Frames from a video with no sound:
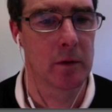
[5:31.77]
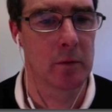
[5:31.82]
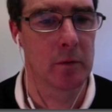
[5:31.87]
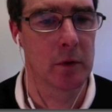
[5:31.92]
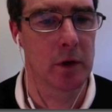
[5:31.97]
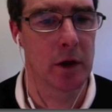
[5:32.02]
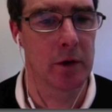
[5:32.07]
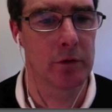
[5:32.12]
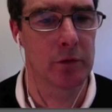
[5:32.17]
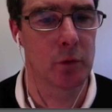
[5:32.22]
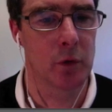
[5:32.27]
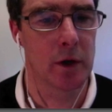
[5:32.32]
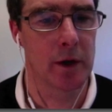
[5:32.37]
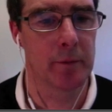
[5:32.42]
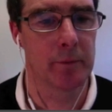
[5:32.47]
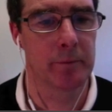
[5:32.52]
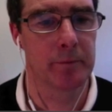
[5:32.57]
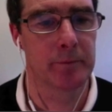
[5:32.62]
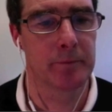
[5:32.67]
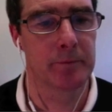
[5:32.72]
plus
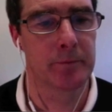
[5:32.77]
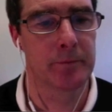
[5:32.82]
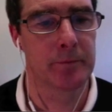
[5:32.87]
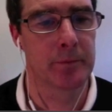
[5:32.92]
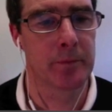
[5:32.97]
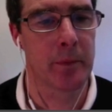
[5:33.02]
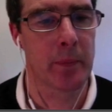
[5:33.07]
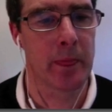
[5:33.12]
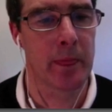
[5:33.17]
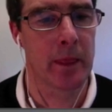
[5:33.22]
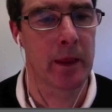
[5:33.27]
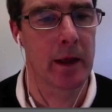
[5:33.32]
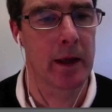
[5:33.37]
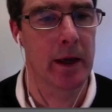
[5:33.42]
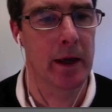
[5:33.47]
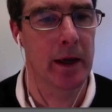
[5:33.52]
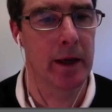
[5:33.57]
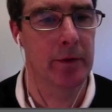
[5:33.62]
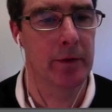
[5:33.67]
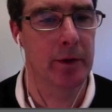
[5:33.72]
1.
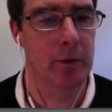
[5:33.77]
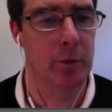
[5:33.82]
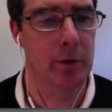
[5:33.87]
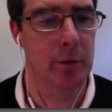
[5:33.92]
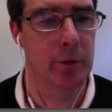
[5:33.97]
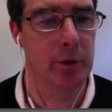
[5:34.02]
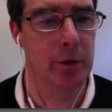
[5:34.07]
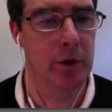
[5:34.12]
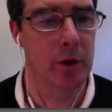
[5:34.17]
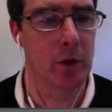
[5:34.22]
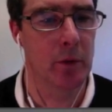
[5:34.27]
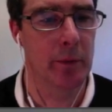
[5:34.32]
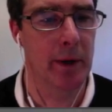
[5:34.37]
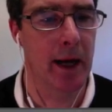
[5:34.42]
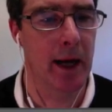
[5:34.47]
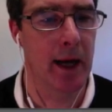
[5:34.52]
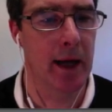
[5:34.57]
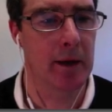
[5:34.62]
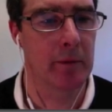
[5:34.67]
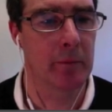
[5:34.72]
And then we would go
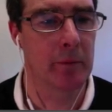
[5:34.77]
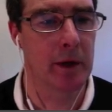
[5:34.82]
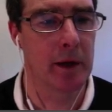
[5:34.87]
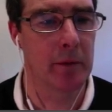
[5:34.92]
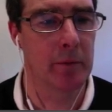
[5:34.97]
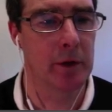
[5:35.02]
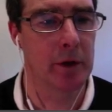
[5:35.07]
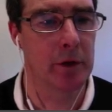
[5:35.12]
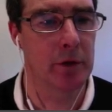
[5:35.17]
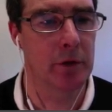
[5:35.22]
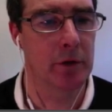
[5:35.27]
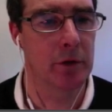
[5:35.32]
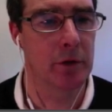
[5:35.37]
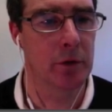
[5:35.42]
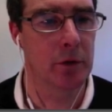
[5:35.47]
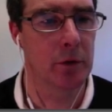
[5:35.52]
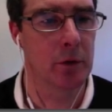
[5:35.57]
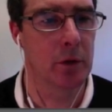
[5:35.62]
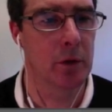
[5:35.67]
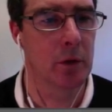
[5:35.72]
back maybe
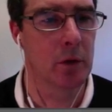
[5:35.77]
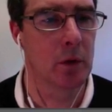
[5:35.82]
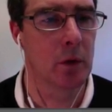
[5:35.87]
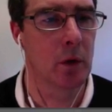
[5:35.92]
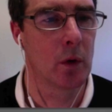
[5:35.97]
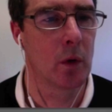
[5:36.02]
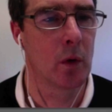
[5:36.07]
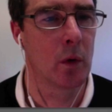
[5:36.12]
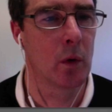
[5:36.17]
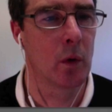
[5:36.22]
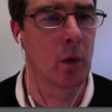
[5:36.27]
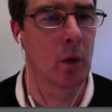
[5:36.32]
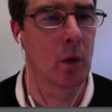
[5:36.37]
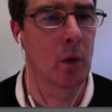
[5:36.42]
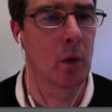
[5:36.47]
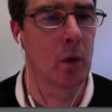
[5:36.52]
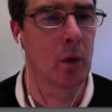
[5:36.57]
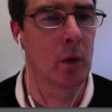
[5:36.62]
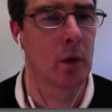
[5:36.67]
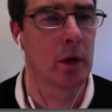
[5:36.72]
to
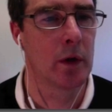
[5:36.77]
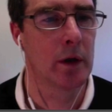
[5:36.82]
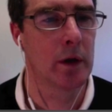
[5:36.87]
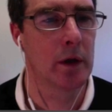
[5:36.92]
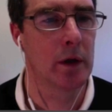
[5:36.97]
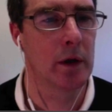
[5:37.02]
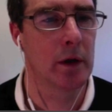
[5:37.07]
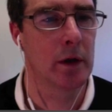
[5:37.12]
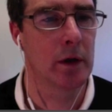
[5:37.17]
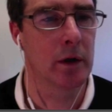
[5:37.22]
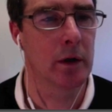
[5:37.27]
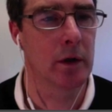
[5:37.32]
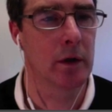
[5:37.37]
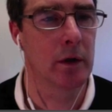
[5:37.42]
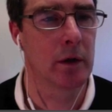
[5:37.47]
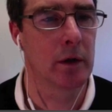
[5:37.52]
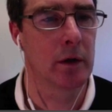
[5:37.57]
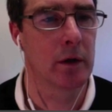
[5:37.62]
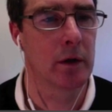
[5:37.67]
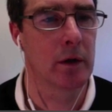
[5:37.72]
here.
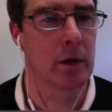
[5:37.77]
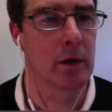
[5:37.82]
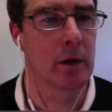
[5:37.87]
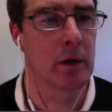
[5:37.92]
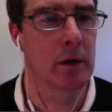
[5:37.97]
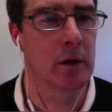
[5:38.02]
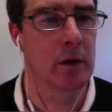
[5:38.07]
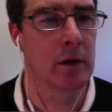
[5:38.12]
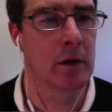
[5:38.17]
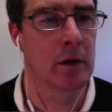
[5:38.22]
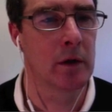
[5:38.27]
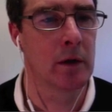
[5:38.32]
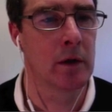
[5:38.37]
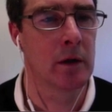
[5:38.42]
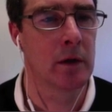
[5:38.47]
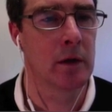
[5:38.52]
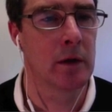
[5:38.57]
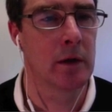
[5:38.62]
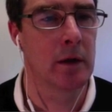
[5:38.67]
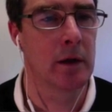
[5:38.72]

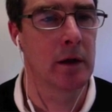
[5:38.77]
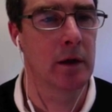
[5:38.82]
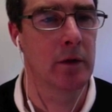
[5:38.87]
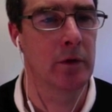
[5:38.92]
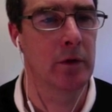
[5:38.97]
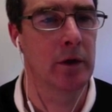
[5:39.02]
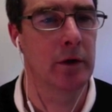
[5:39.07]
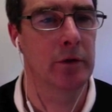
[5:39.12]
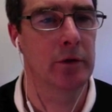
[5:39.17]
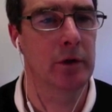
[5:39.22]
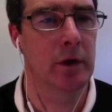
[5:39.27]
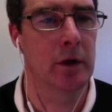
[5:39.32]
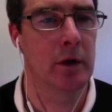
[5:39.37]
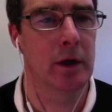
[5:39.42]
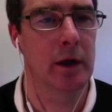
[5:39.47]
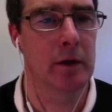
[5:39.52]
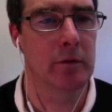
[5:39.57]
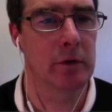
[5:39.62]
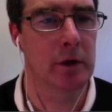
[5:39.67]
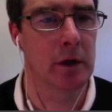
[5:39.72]
And these all
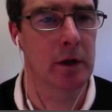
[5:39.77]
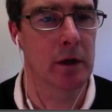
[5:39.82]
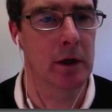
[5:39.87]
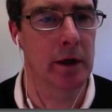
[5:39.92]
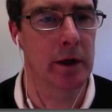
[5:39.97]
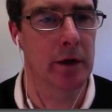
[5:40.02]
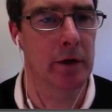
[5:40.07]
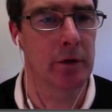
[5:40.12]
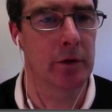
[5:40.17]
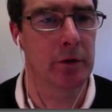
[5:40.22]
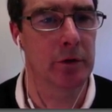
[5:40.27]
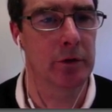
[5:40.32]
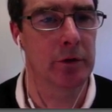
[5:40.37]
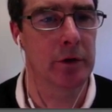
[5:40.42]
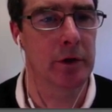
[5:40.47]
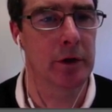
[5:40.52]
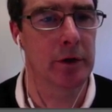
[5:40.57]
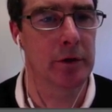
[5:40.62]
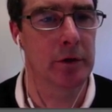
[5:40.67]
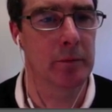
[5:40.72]
have little arrows
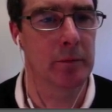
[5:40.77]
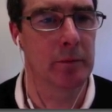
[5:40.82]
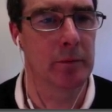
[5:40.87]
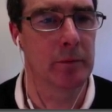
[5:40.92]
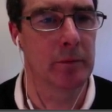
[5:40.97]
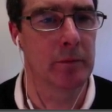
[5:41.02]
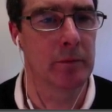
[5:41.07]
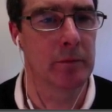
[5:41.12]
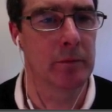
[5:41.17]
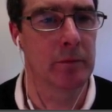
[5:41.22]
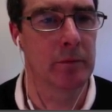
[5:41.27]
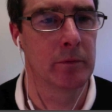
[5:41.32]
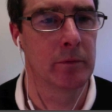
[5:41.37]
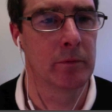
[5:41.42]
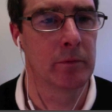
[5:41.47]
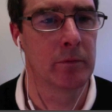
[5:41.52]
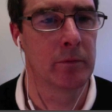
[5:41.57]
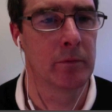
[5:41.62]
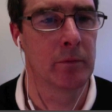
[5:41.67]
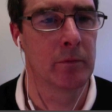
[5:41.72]
on them
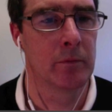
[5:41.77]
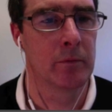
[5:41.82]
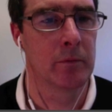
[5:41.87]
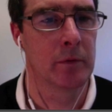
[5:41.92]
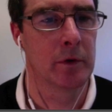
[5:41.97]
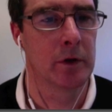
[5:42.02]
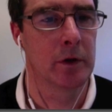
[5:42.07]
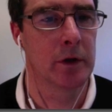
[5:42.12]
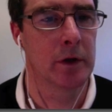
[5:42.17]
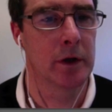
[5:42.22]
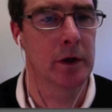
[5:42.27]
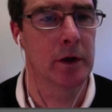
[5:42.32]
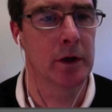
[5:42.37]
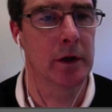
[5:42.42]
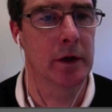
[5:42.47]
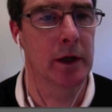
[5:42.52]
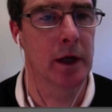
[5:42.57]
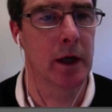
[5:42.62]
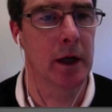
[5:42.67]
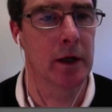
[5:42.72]
to
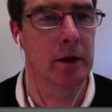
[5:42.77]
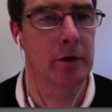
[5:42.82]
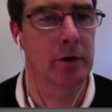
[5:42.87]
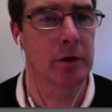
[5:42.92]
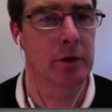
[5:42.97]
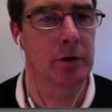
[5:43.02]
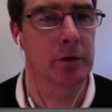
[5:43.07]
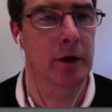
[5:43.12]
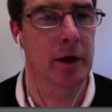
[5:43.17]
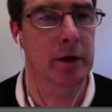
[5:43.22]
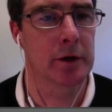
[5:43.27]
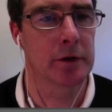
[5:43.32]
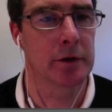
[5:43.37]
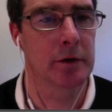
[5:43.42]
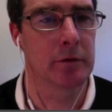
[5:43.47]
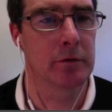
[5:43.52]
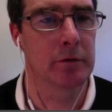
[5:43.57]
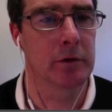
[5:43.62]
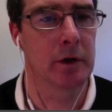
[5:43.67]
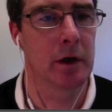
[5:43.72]
indicate the direction
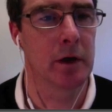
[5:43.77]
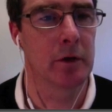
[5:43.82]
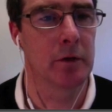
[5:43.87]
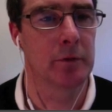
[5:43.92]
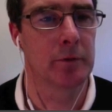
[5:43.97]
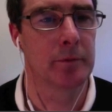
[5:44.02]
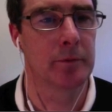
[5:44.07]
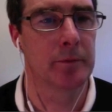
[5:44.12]
of flow.